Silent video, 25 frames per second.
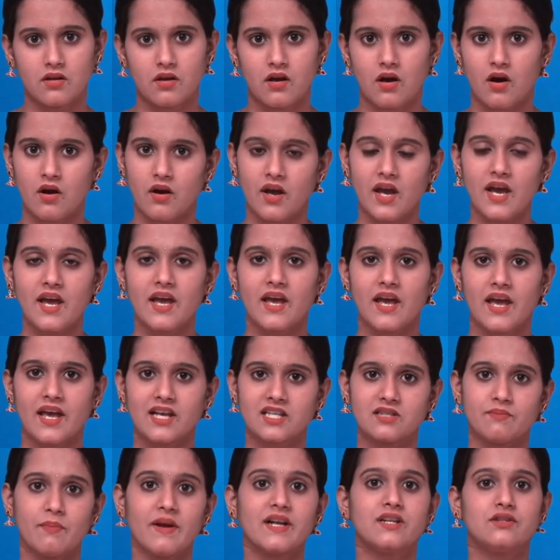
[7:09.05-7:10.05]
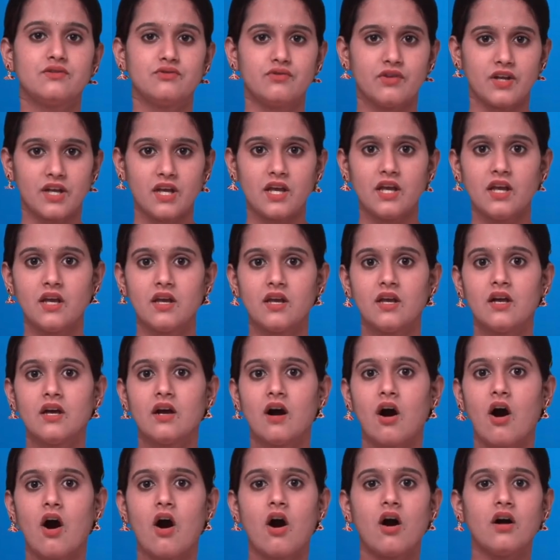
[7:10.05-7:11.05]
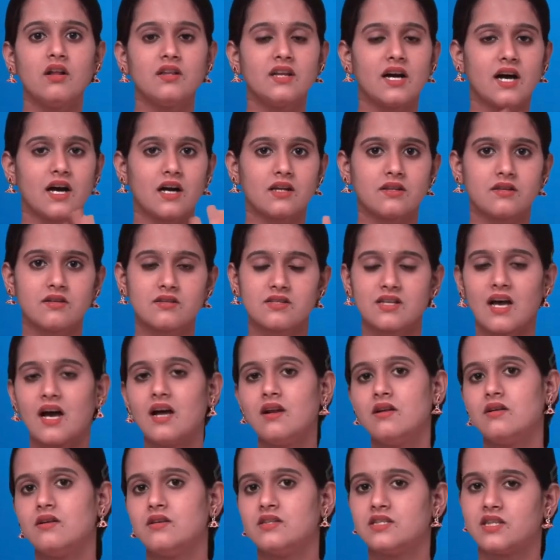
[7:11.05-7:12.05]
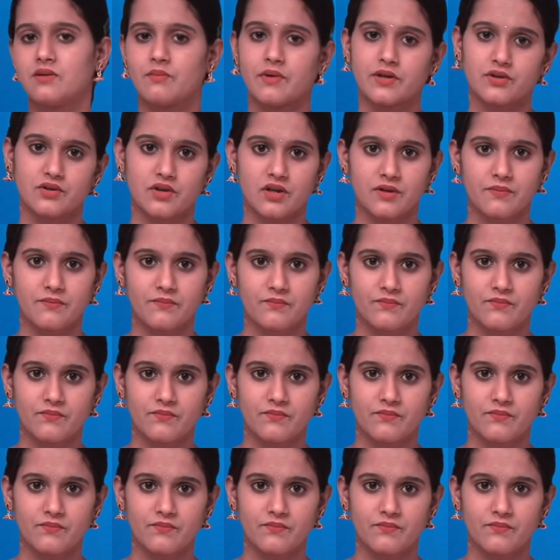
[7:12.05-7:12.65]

Okay, except 3, all the others are symmetry.